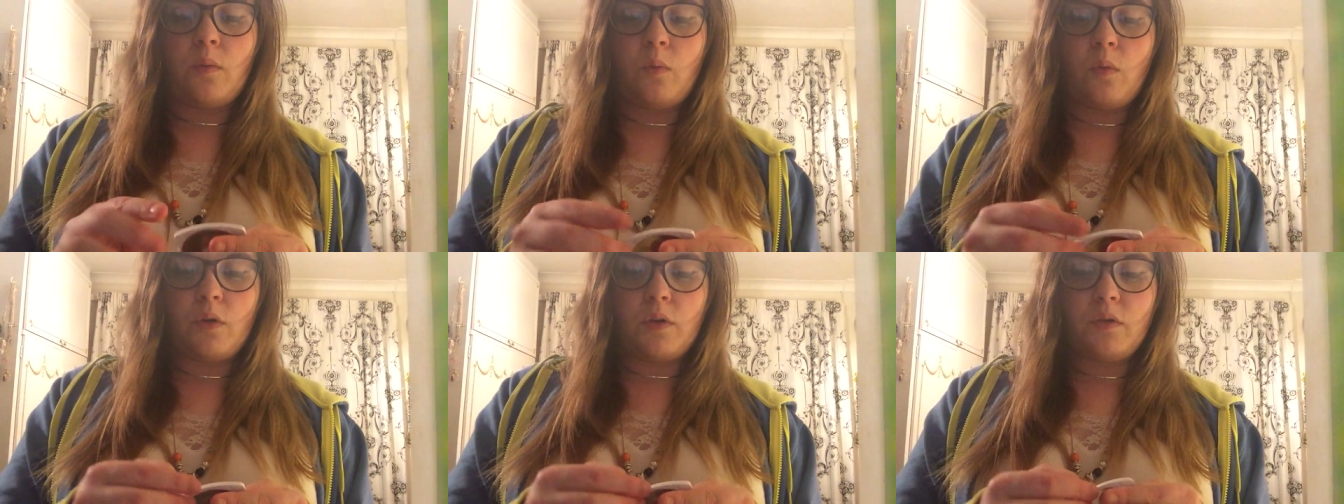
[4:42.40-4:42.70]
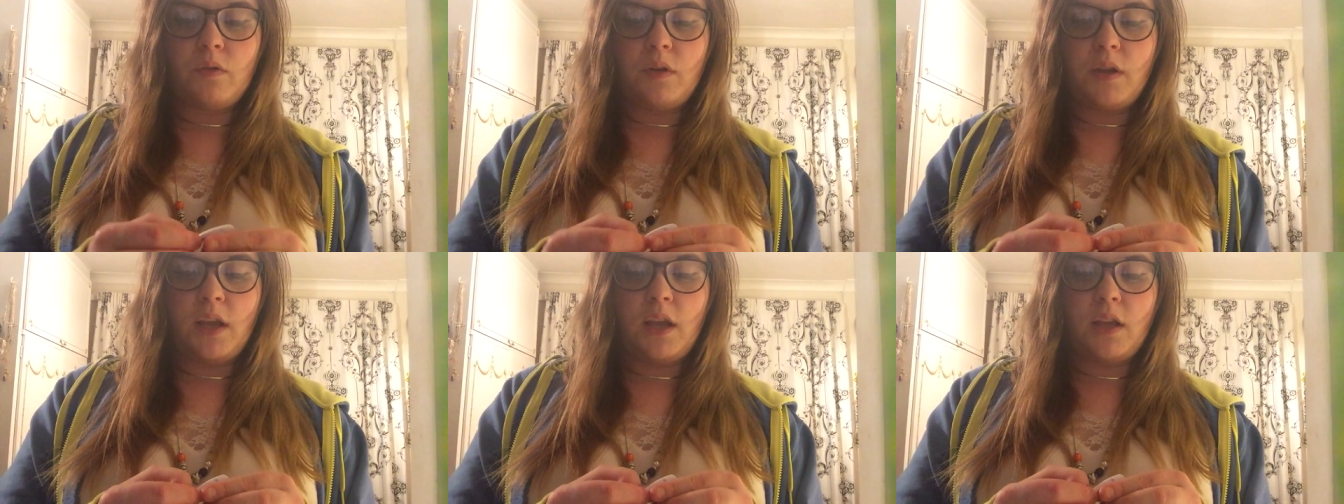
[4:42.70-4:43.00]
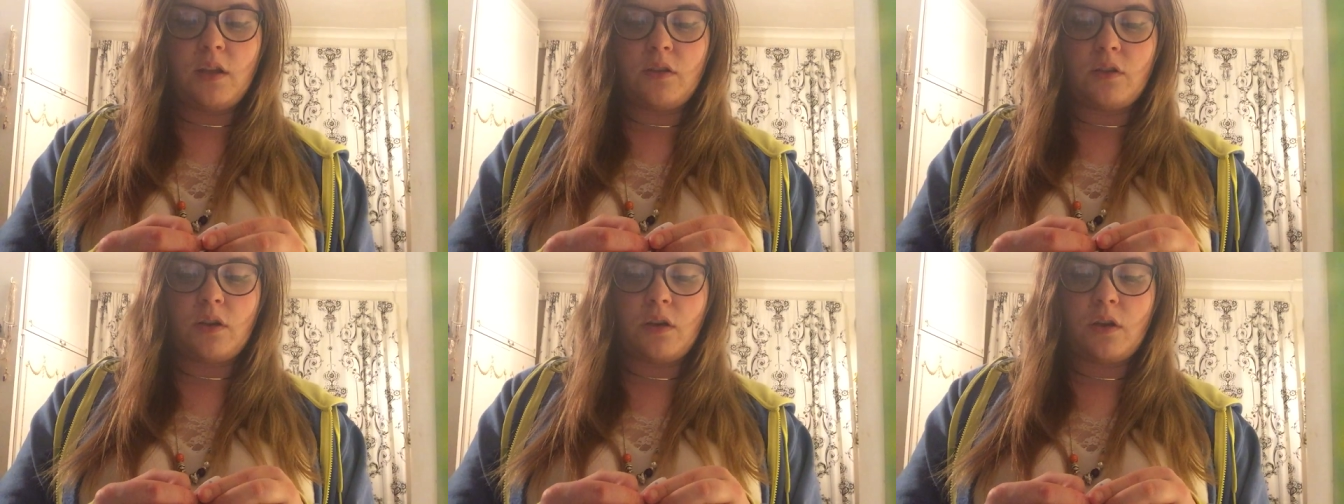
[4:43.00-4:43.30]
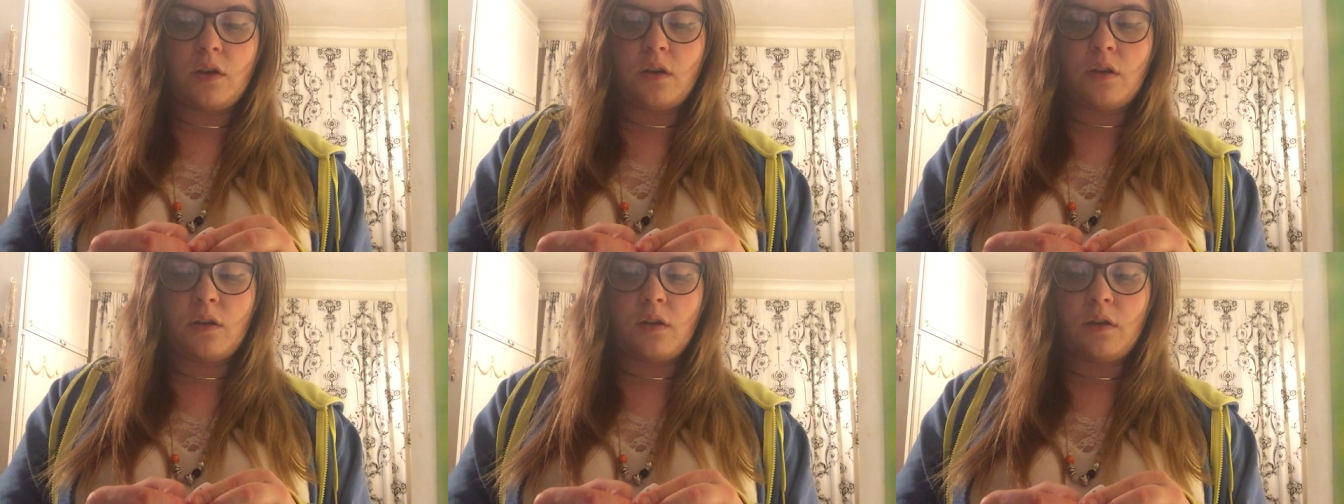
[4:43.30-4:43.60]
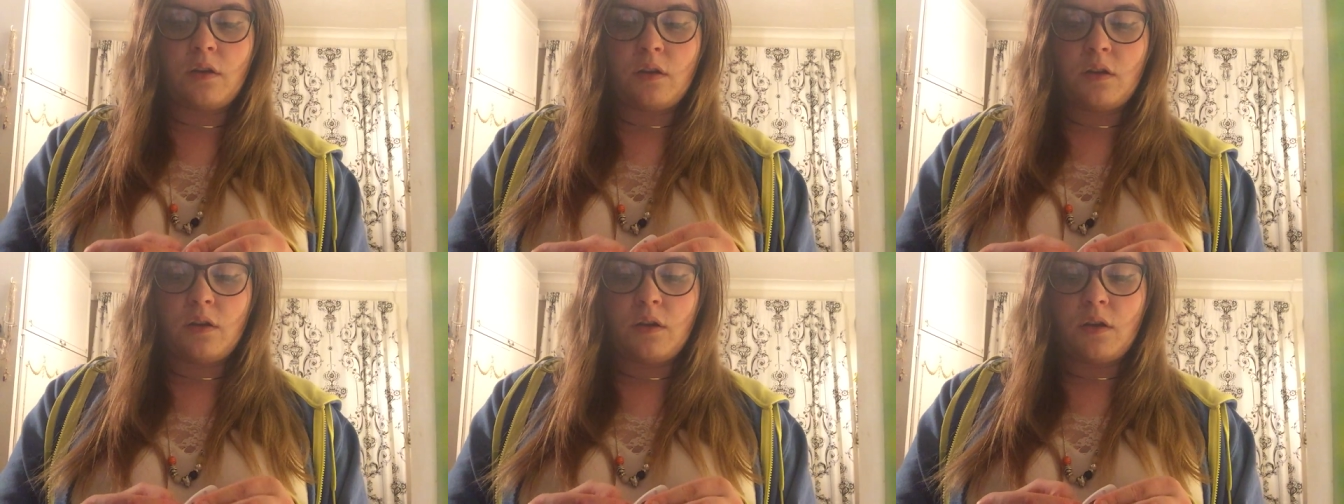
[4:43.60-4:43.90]
what you need
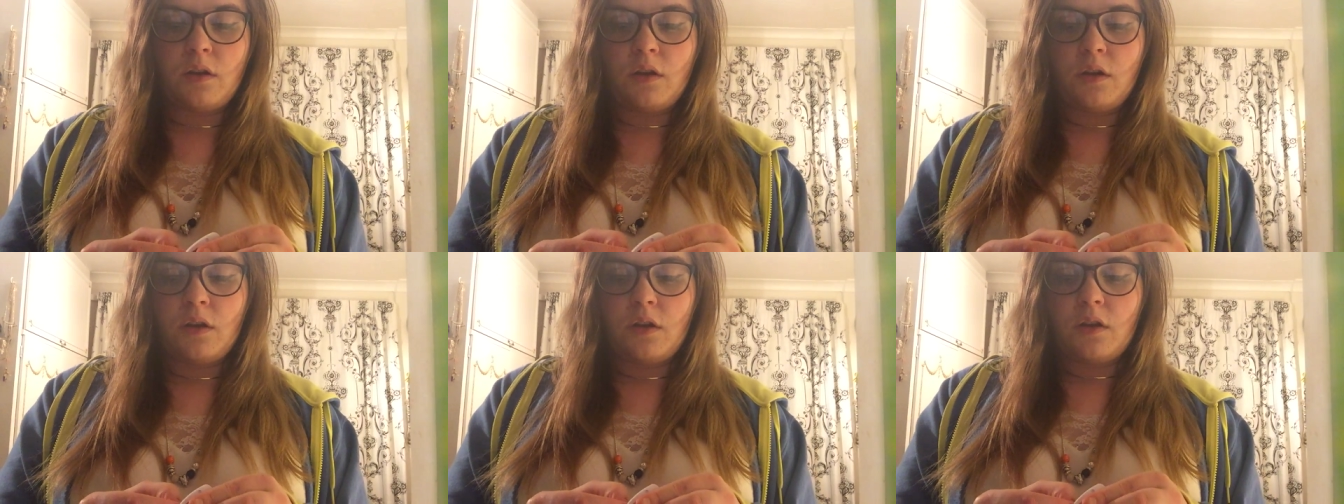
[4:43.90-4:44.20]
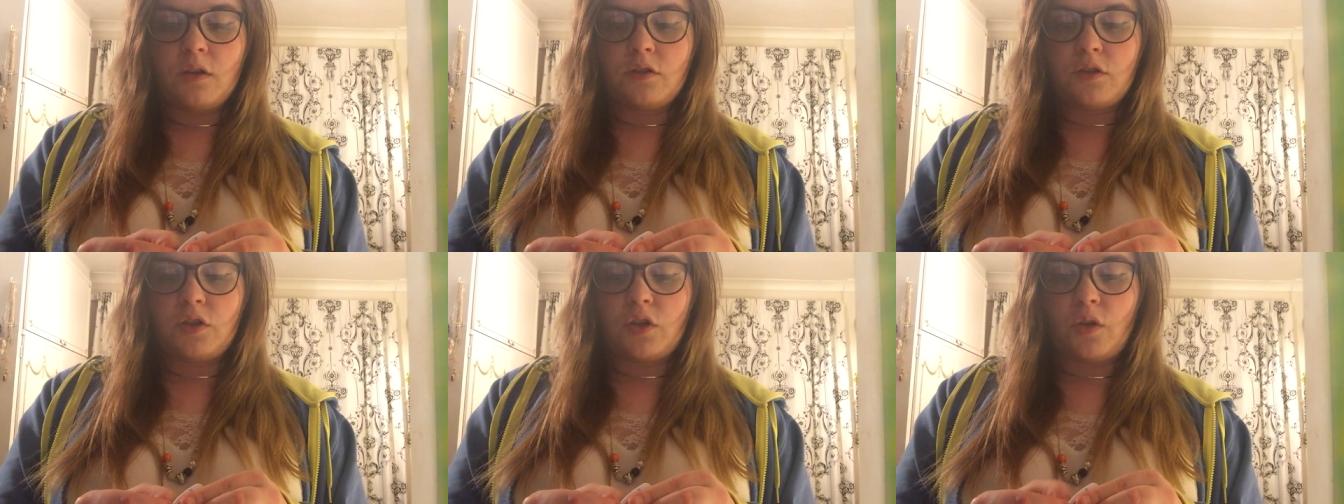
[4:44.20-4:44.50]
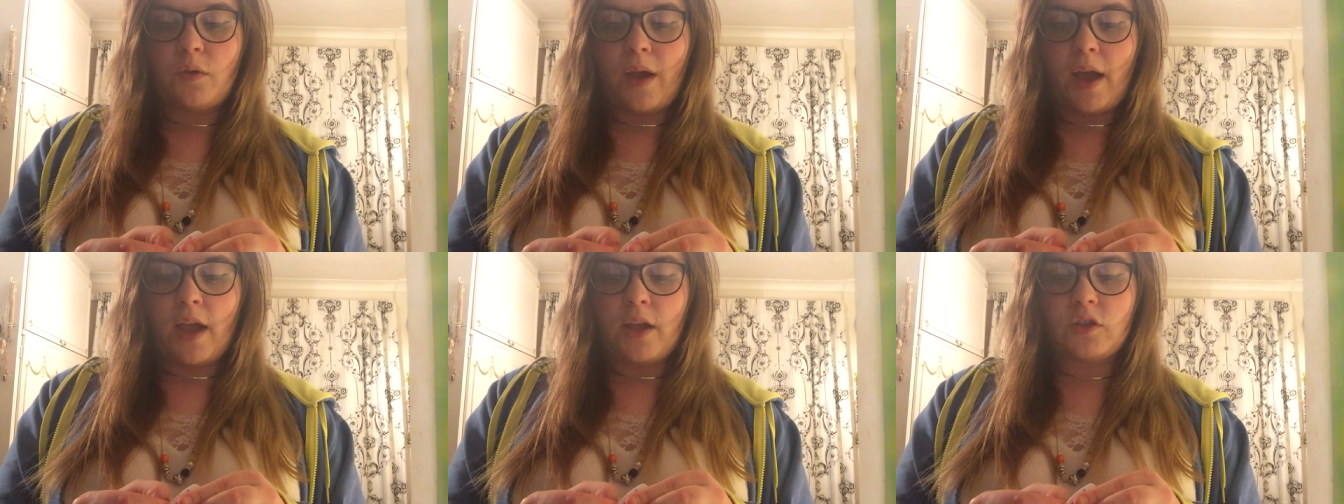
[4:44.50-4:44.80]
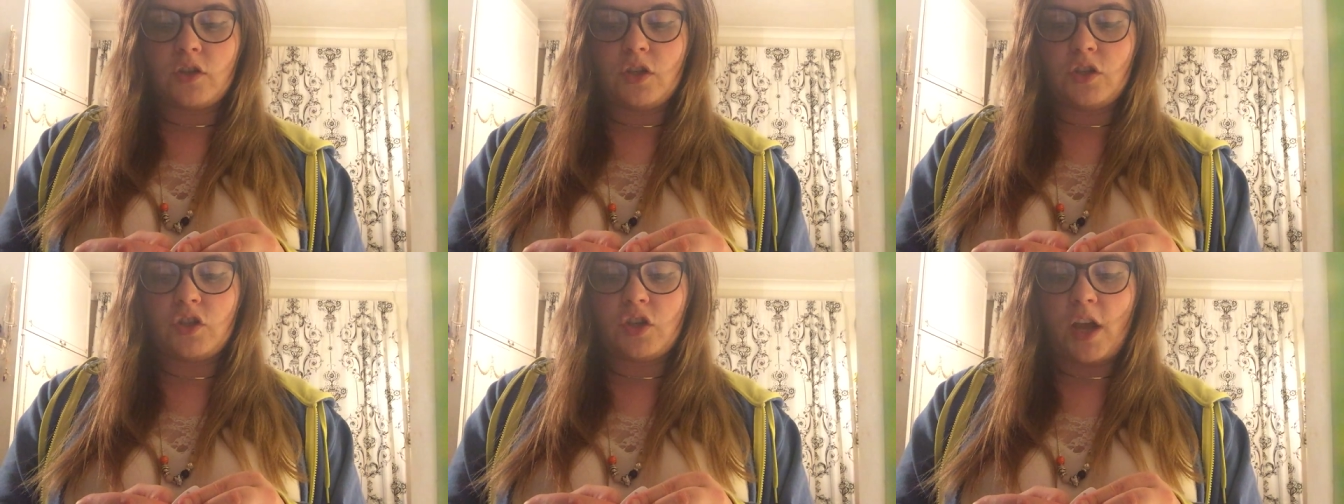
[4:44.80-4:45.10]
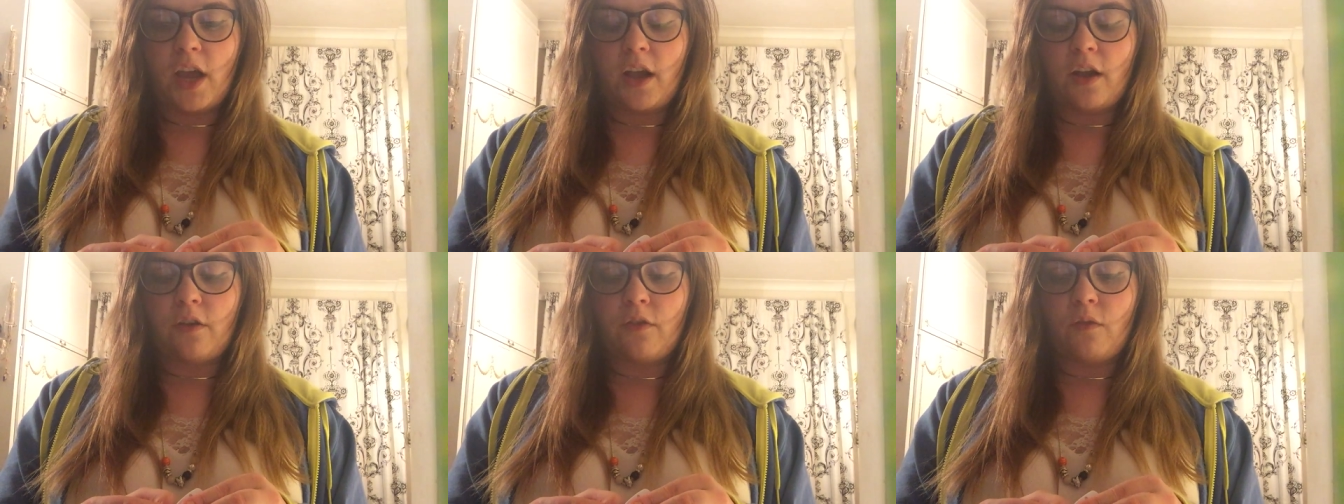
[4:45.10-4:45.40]
to actually
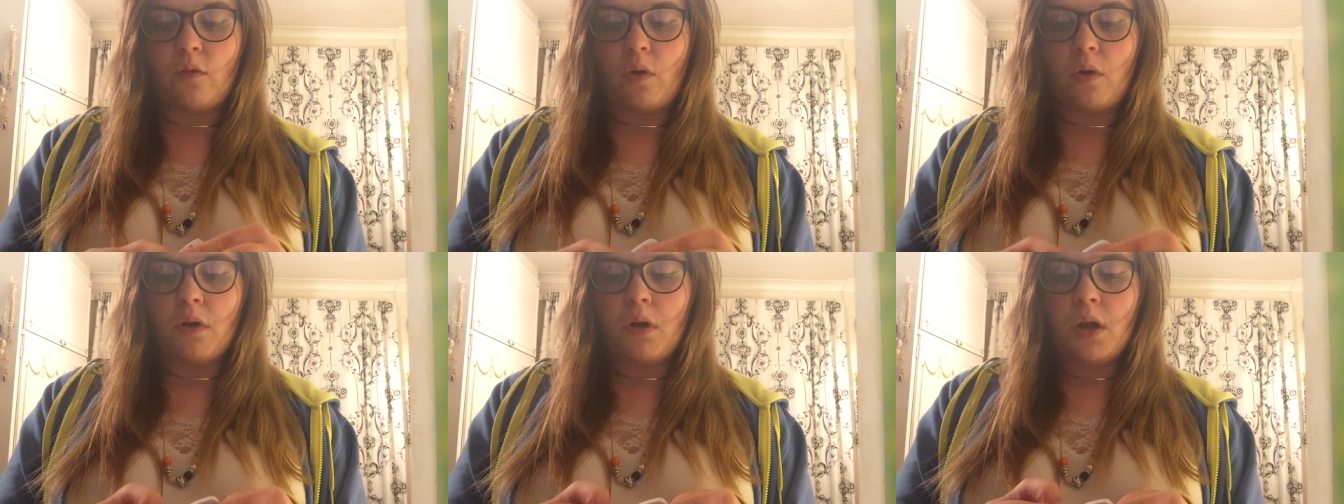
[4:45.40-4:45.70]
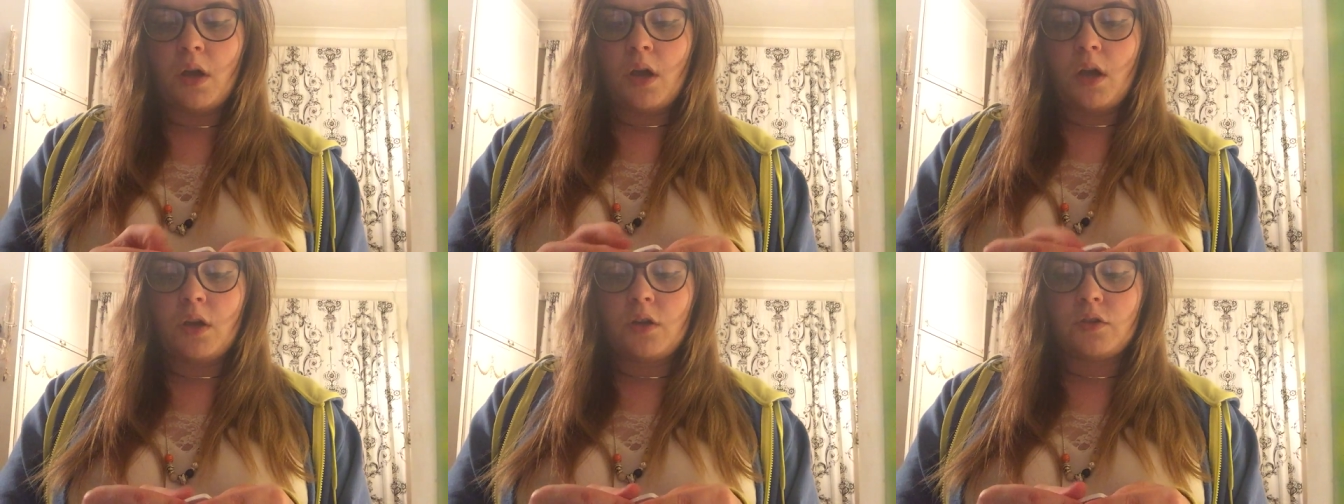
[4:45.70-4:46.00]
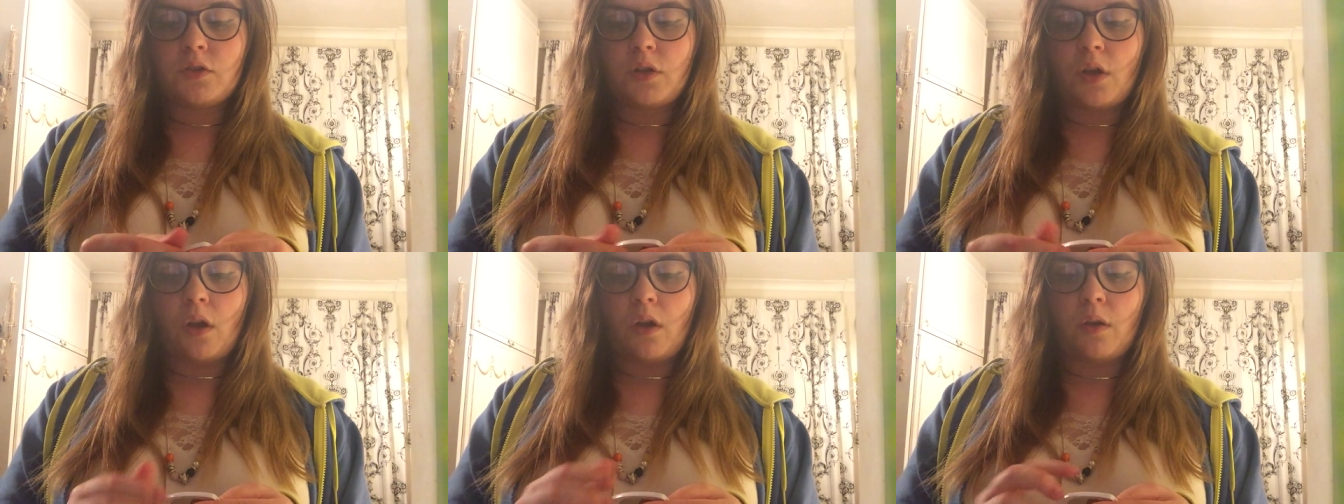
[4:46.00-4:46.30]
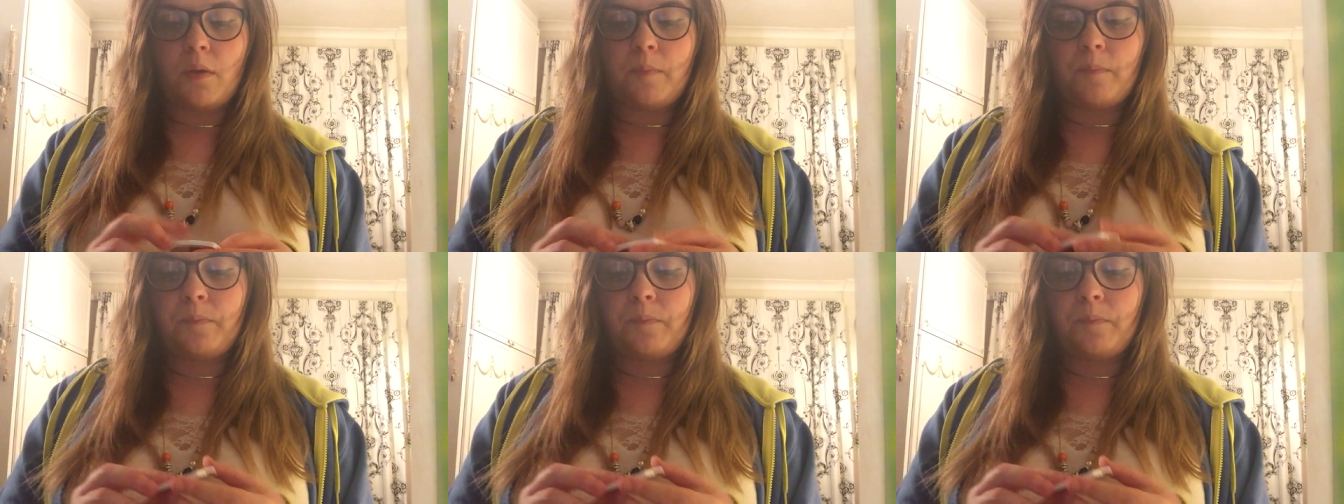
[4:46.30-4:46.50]
check for. So